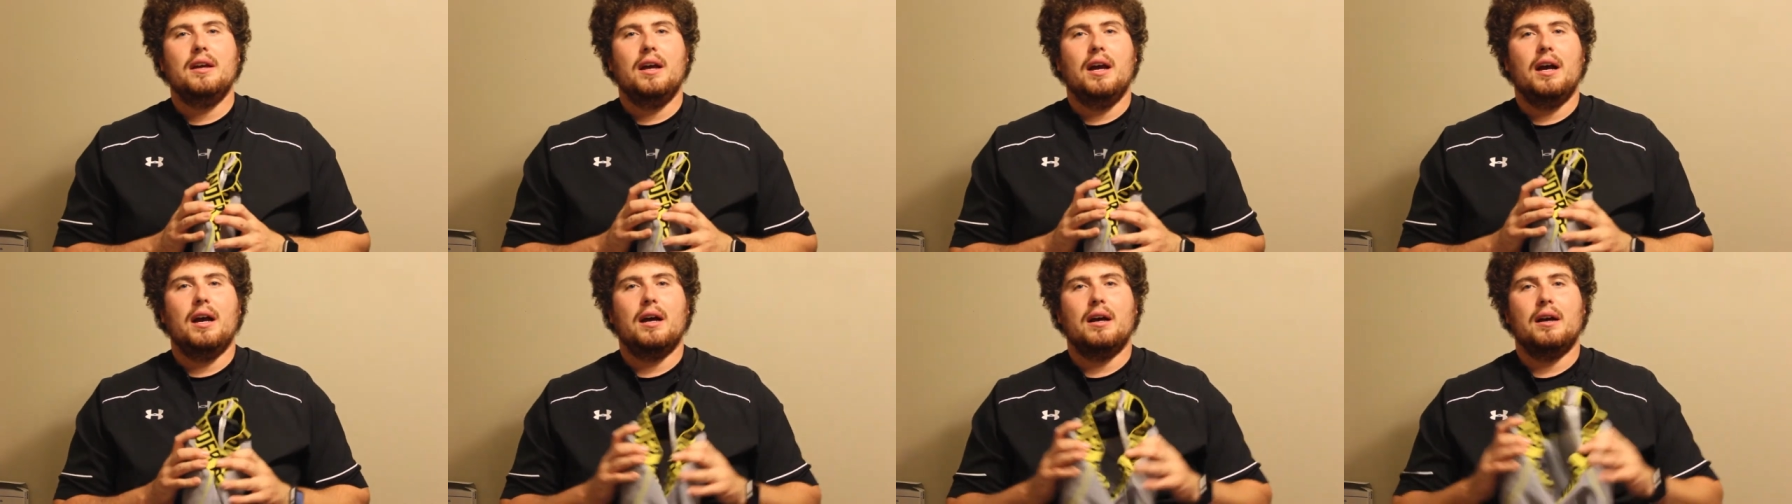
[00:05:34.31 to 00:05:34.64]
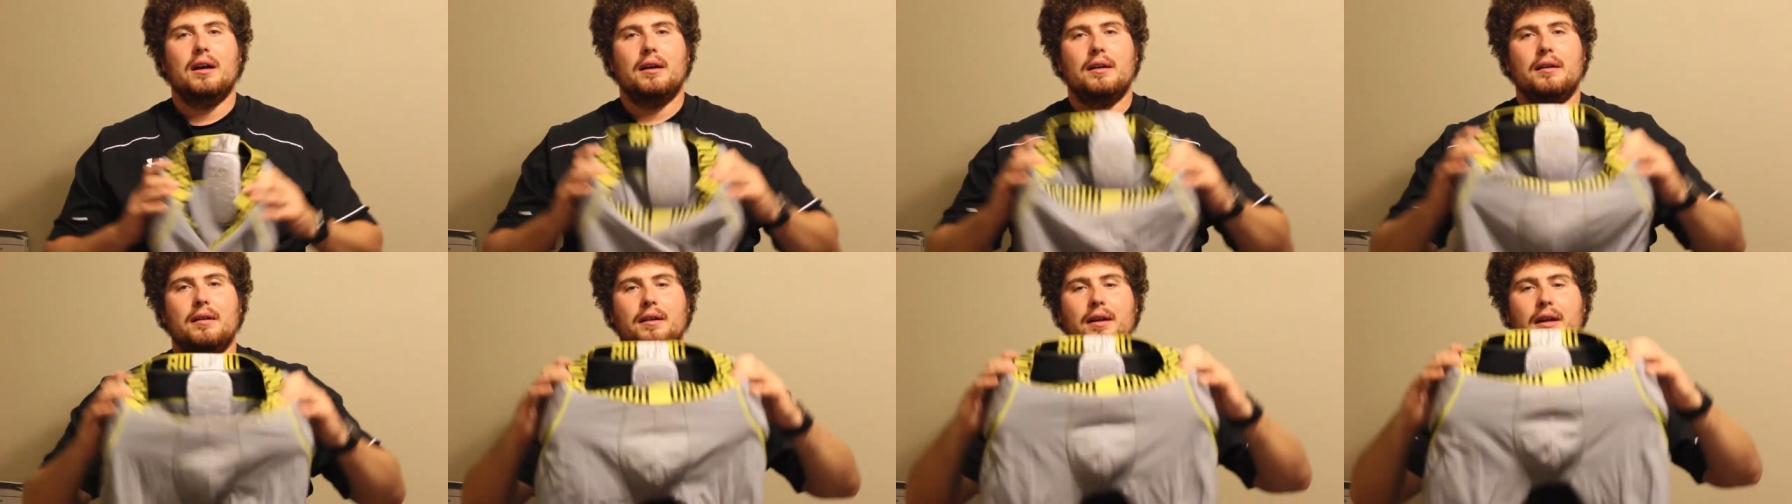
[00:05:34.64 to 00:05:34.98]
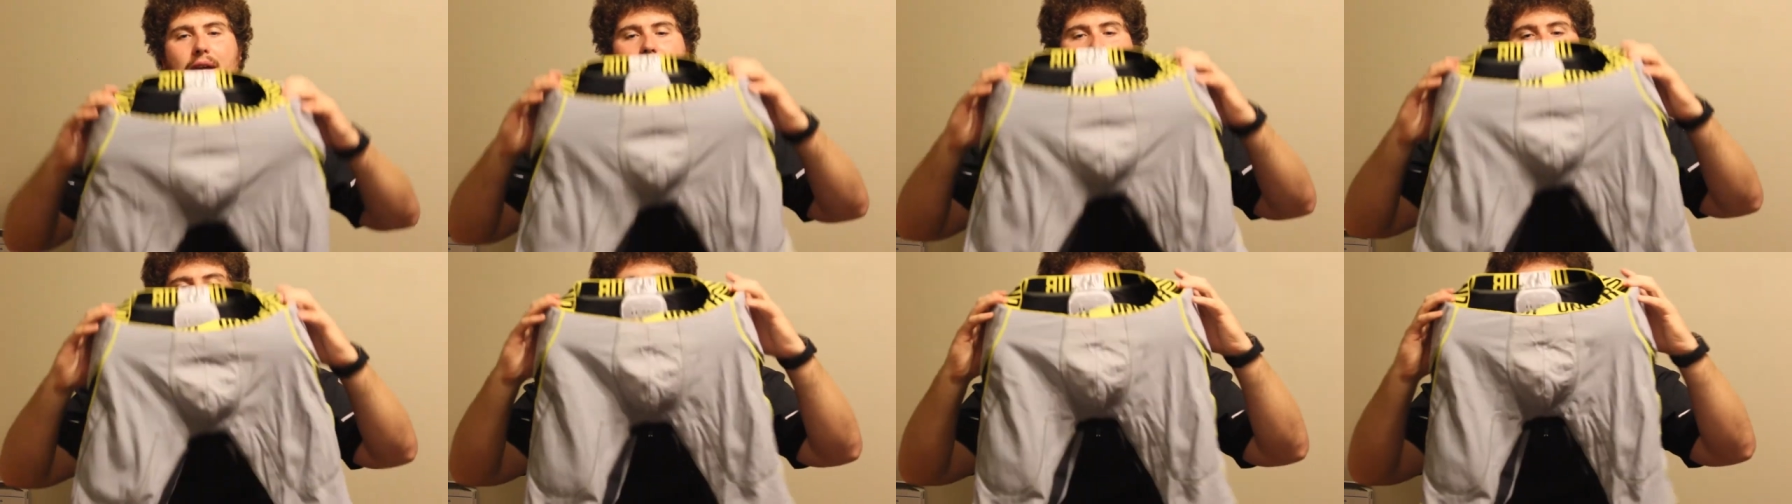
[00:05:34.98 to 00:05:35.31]
uh,
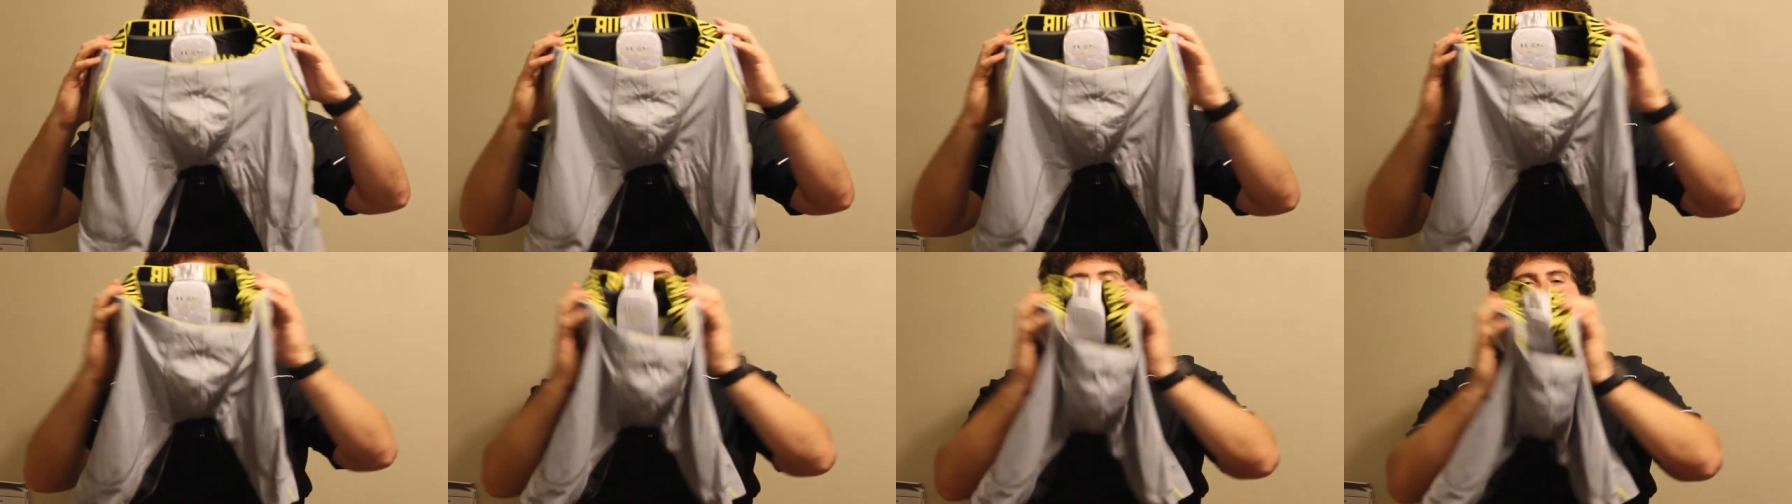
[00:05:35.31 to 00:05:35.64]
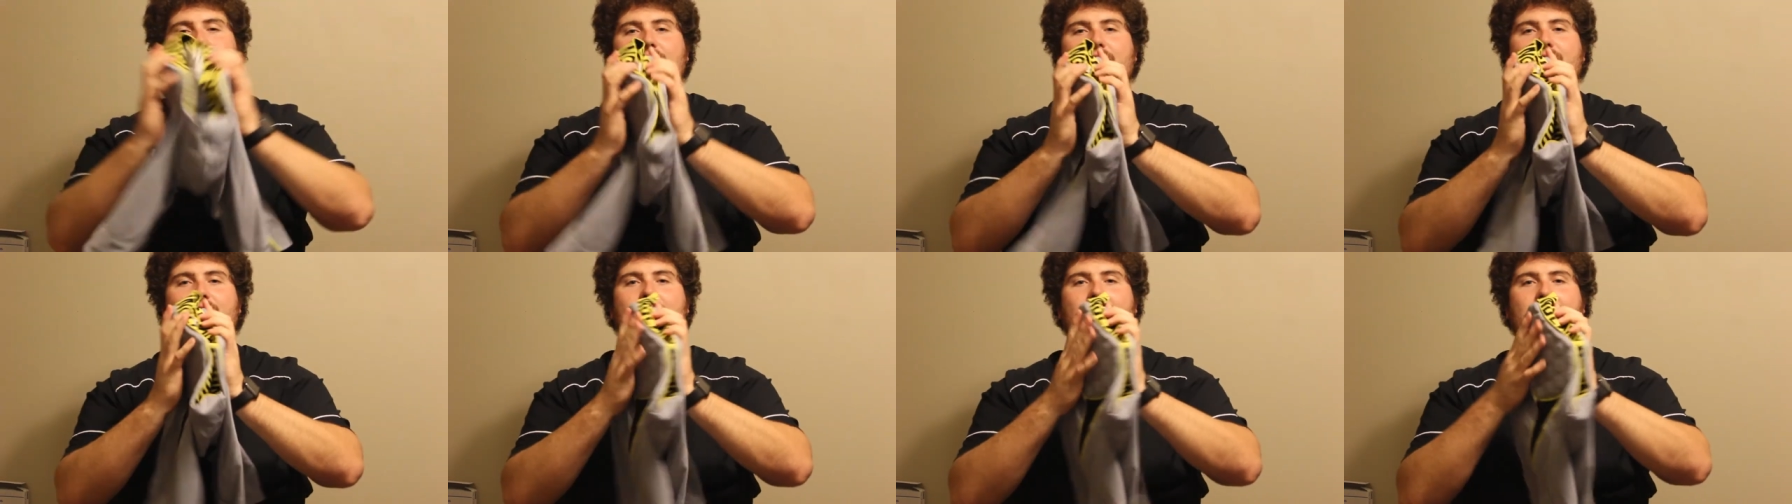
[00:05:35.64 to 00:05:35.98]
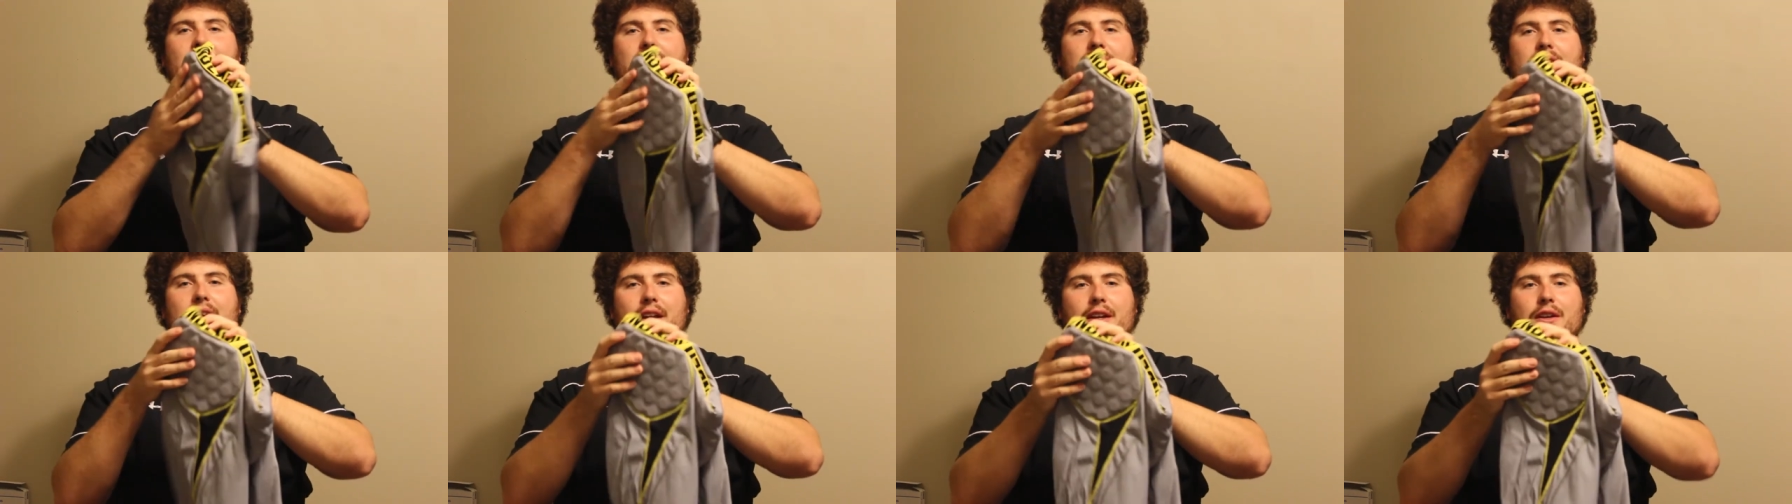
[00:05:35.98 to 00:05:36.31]
you'd want to
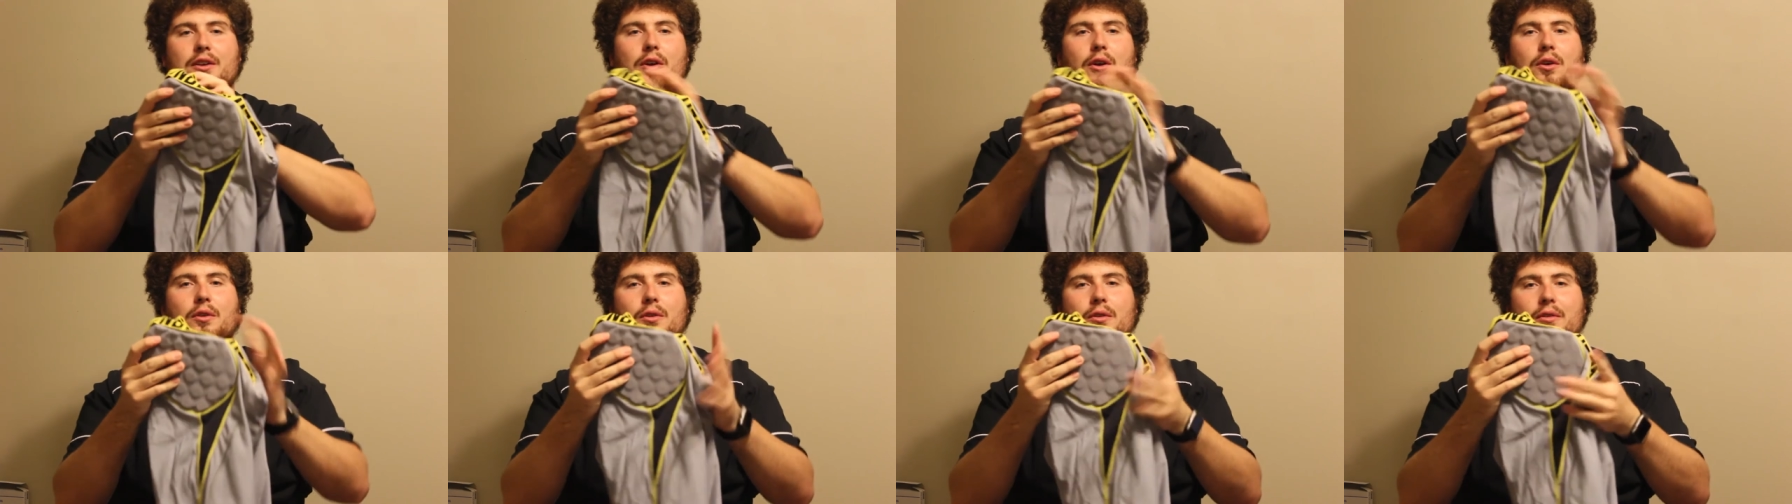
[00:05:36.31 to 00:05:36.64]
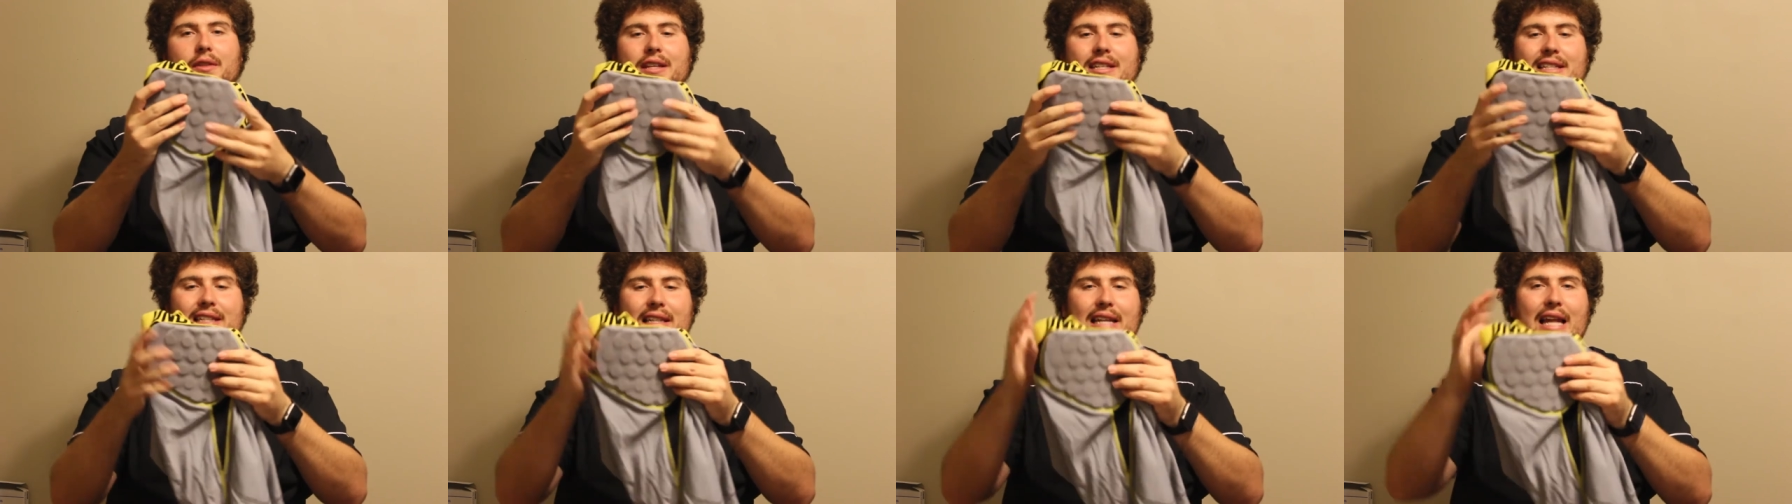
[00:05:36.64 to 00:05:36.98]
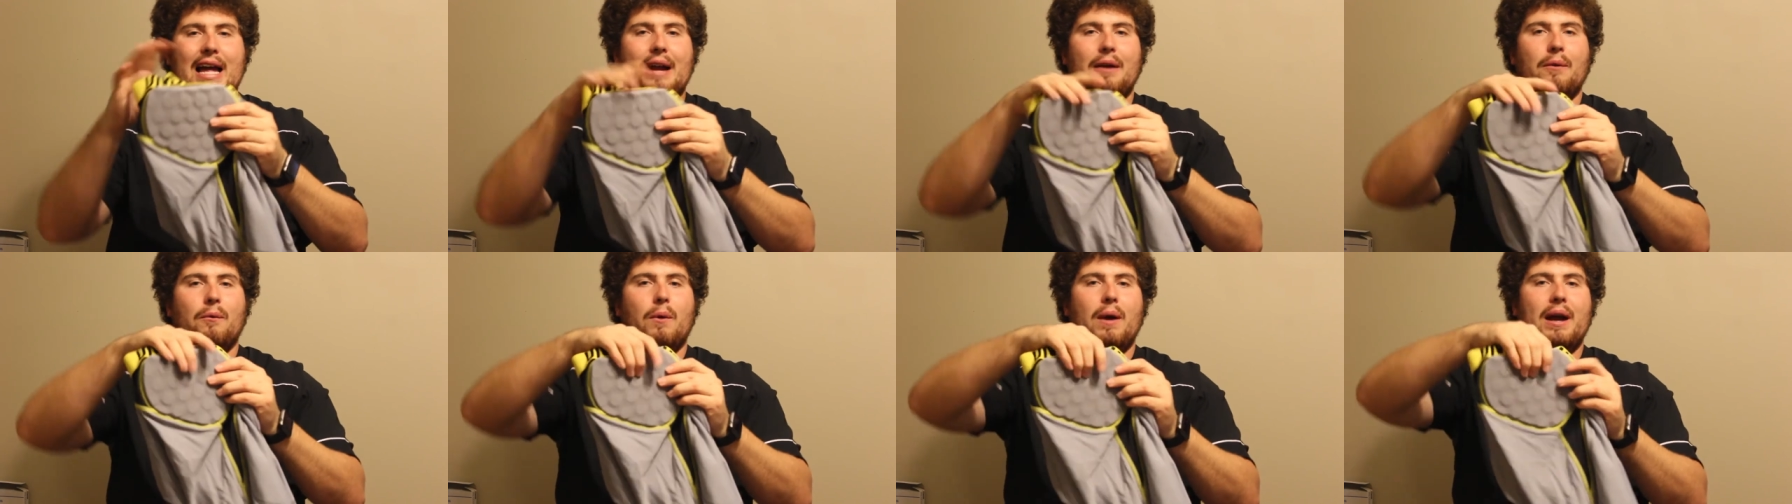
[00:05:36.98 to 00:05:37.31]
find a girdle that's
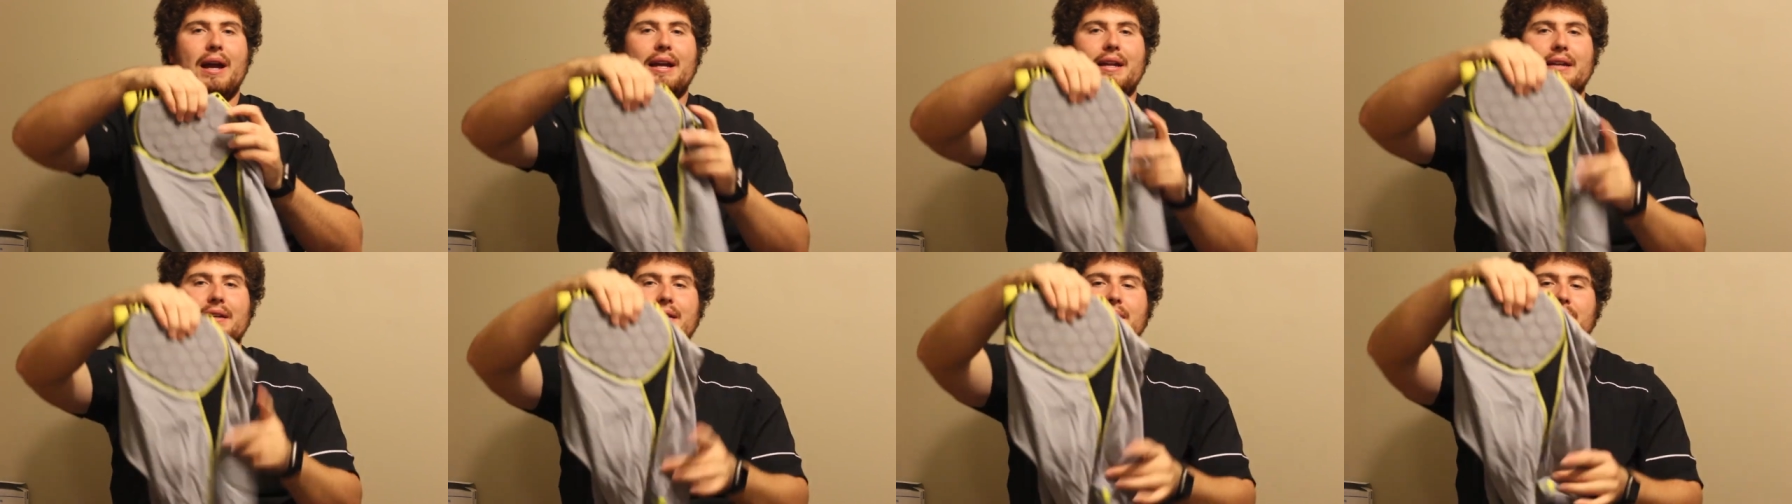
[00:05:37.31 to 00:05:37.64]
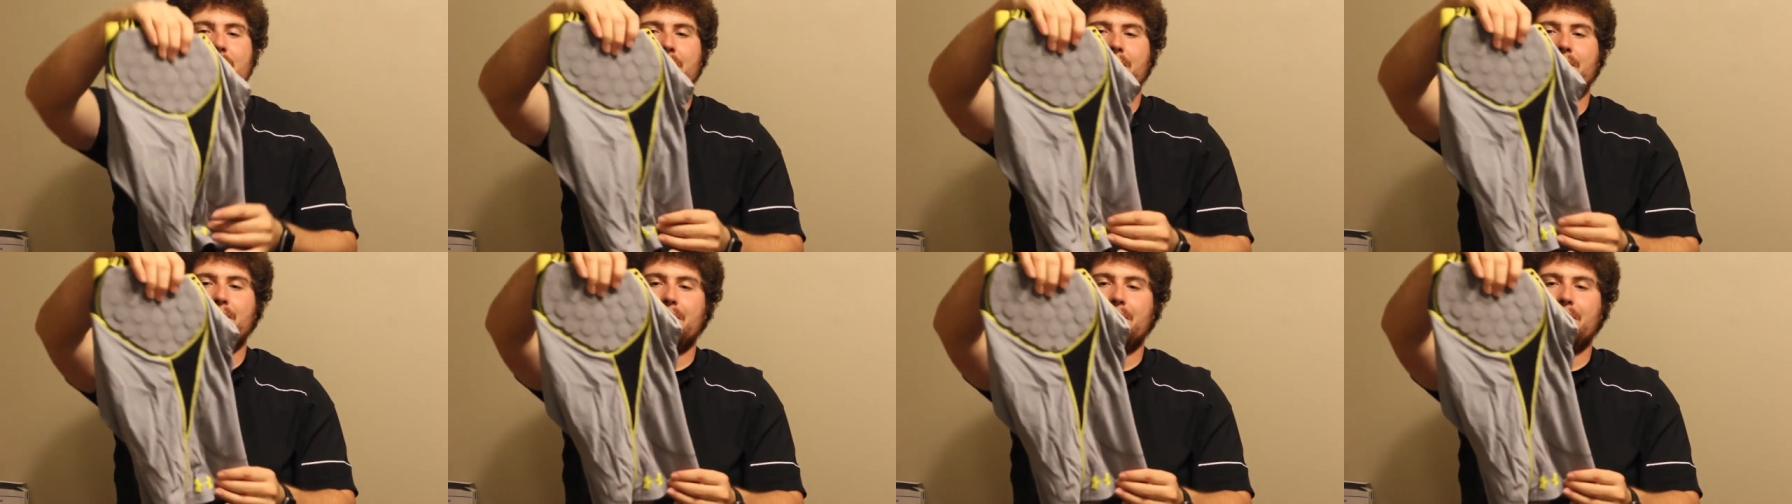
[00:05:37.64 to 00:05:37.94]
lightweight,